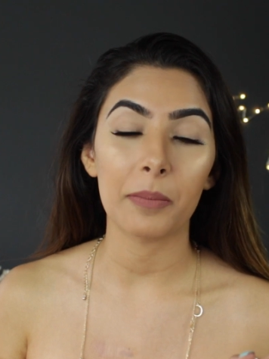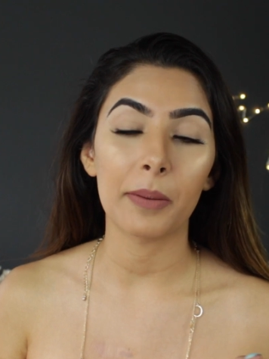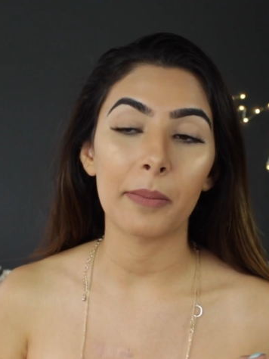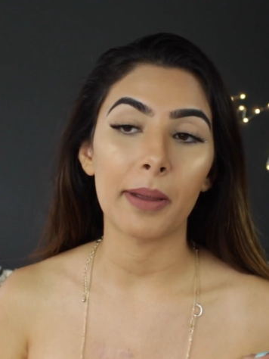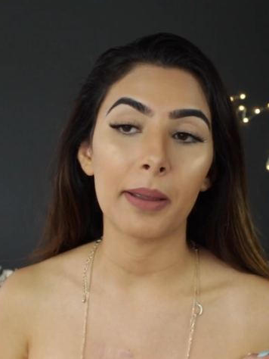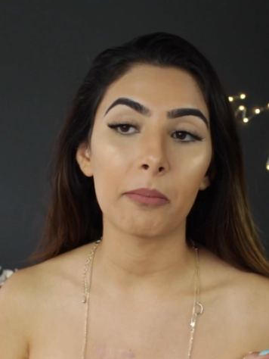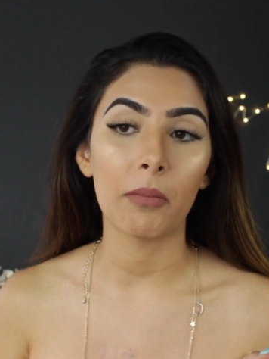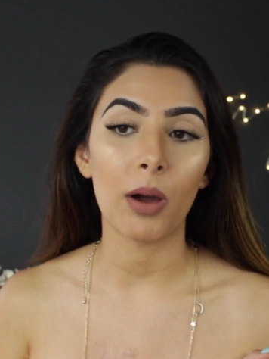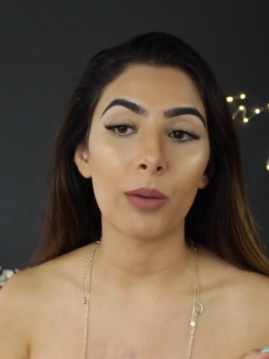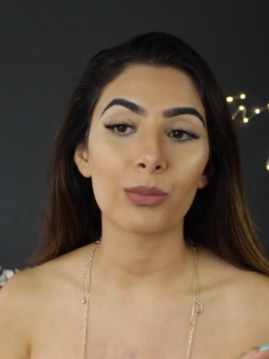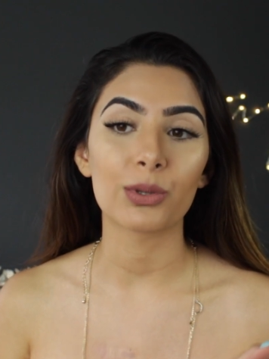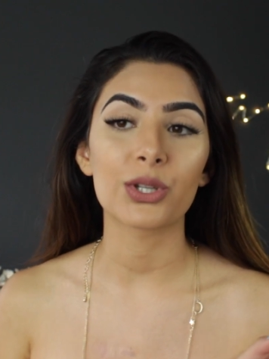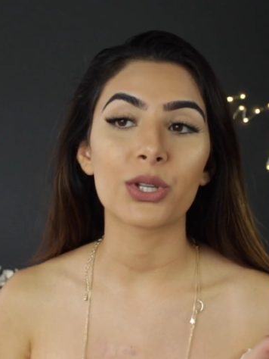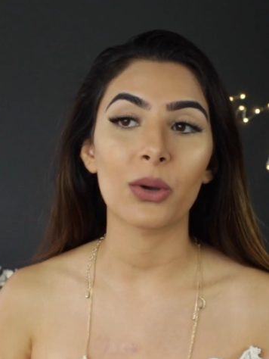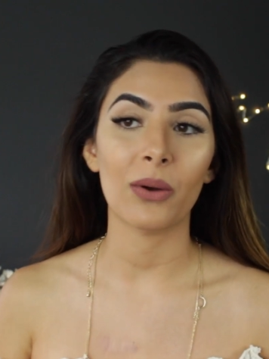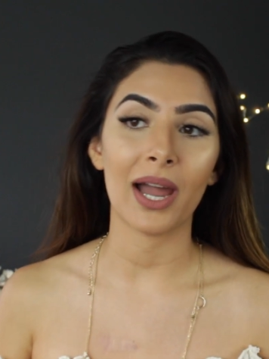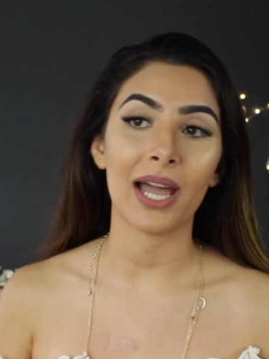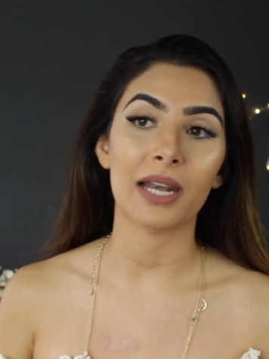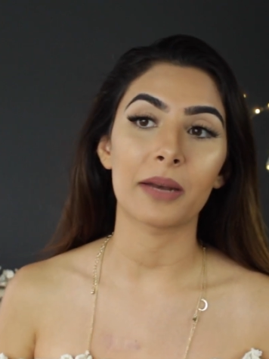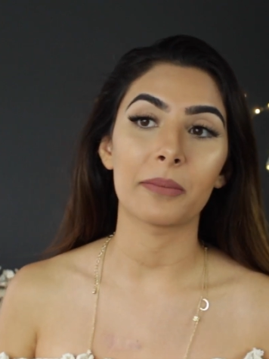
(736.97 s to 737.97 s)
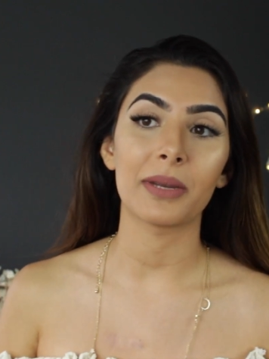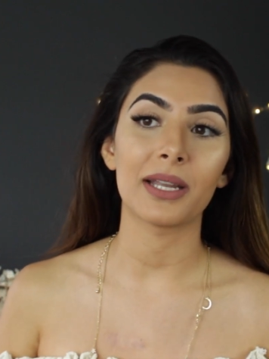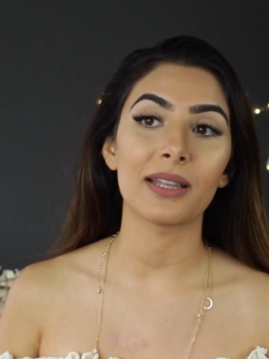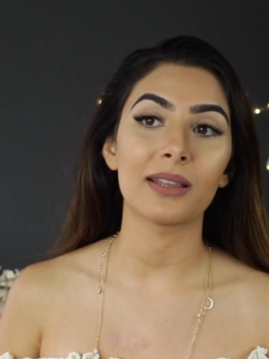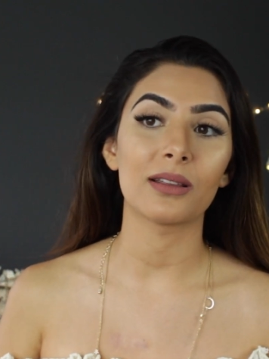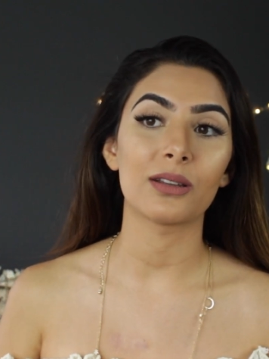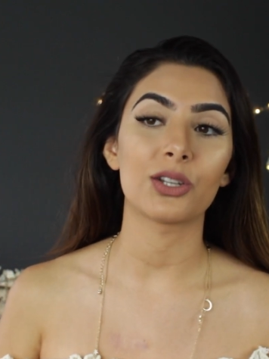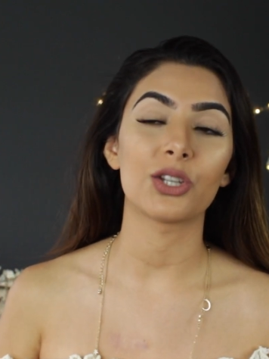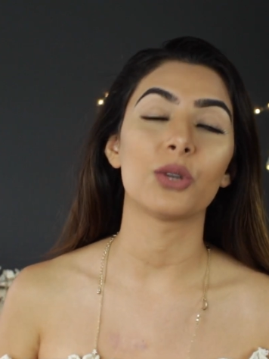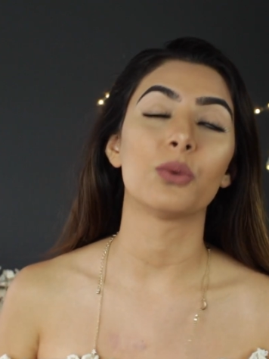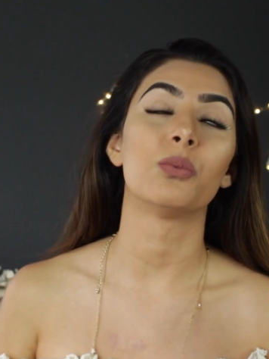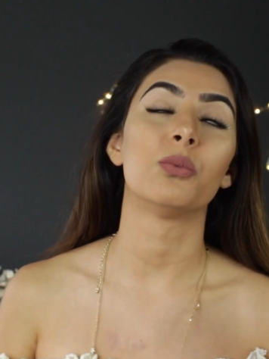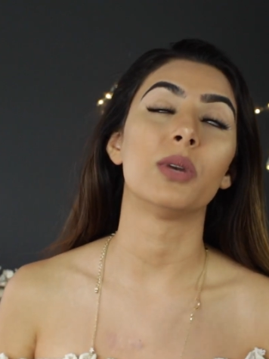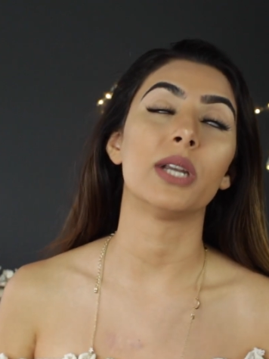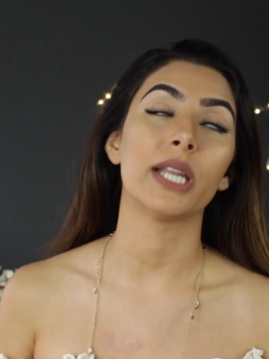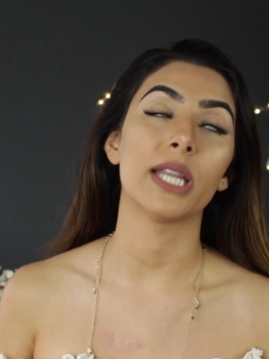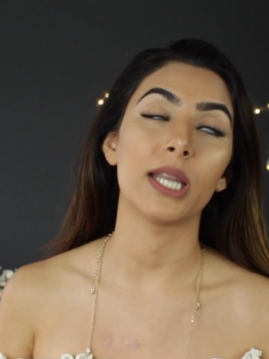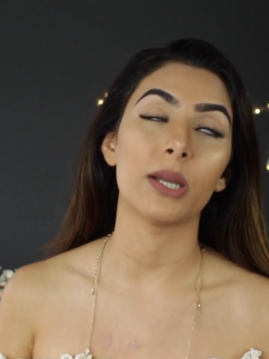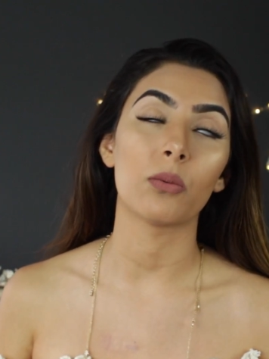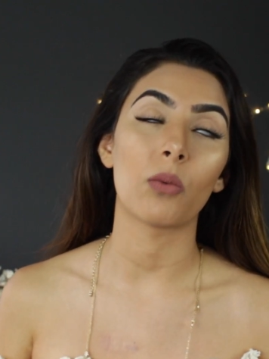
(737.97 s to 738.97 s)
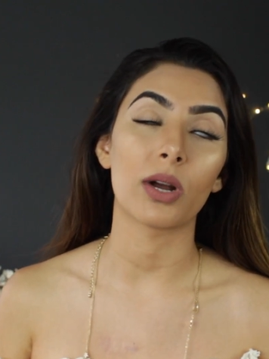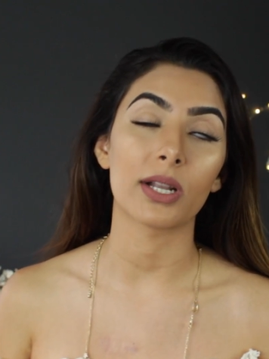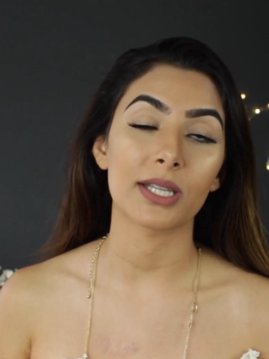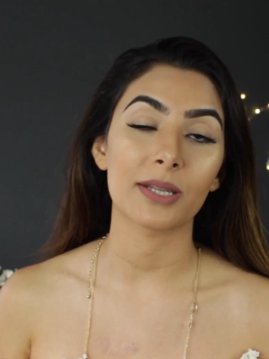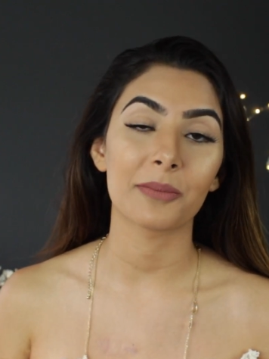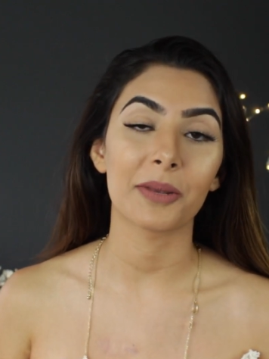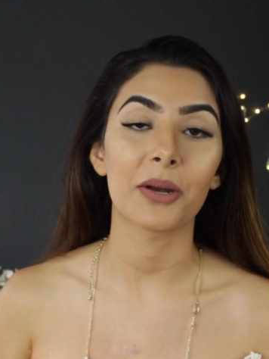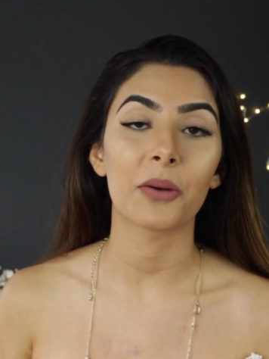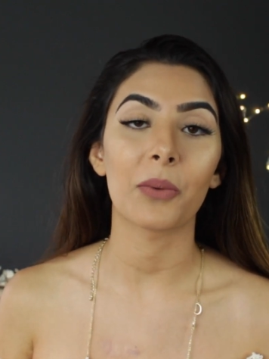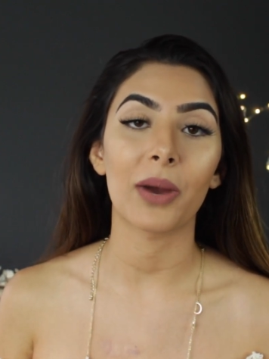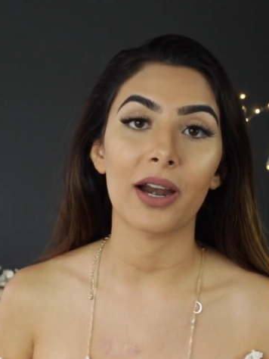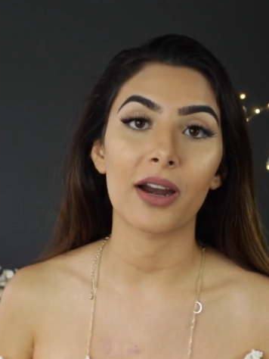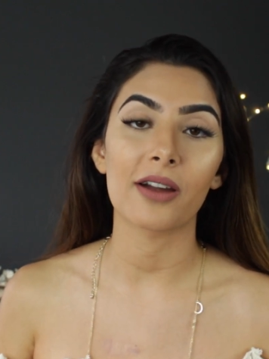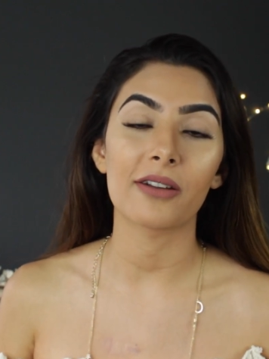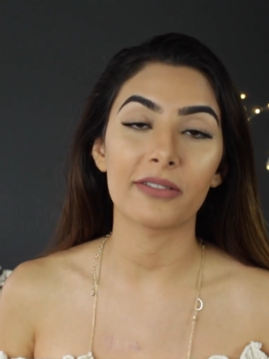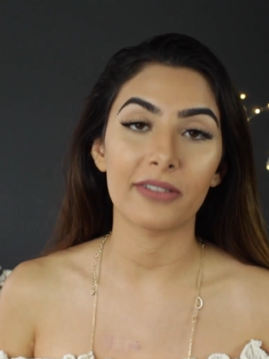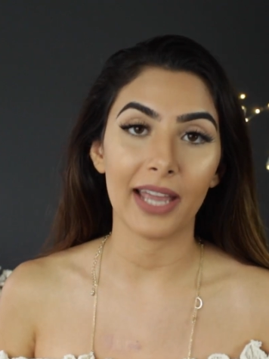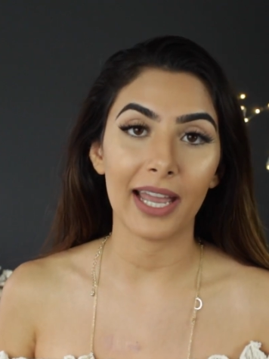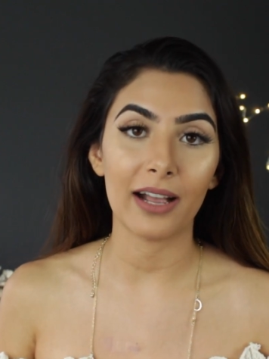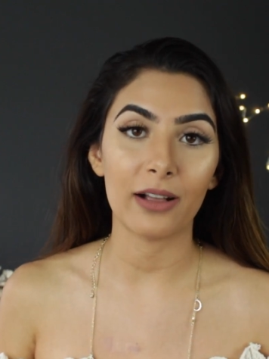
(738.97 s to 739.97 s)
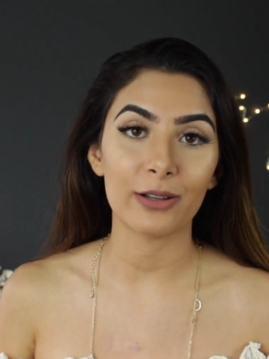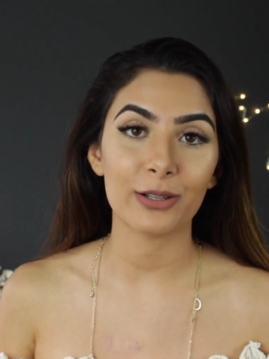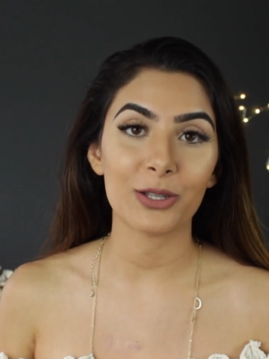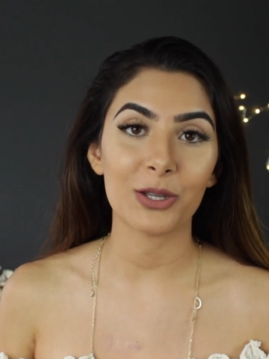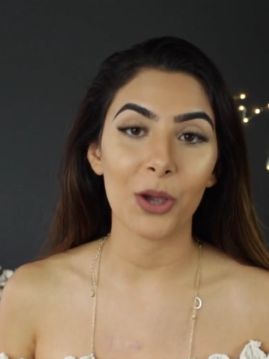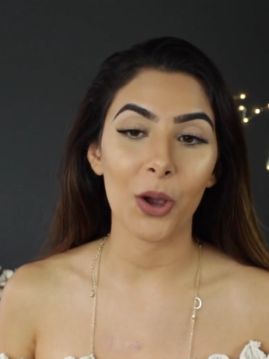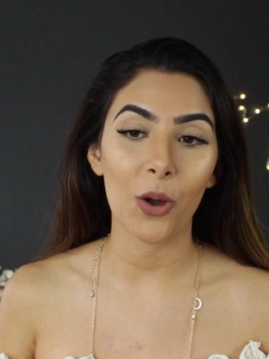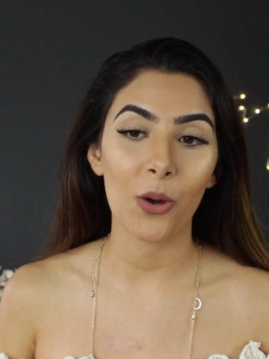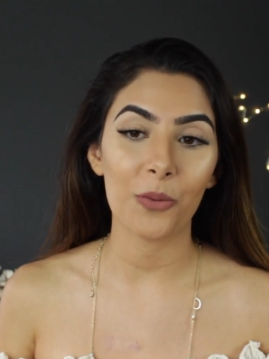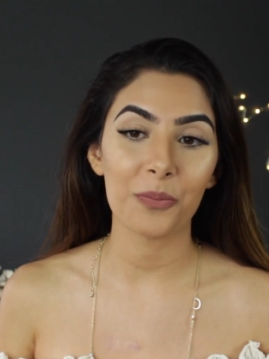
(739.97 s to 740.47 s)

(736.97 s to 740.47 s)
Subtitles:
but my mom was so adamant she really wants me to wear a veil, so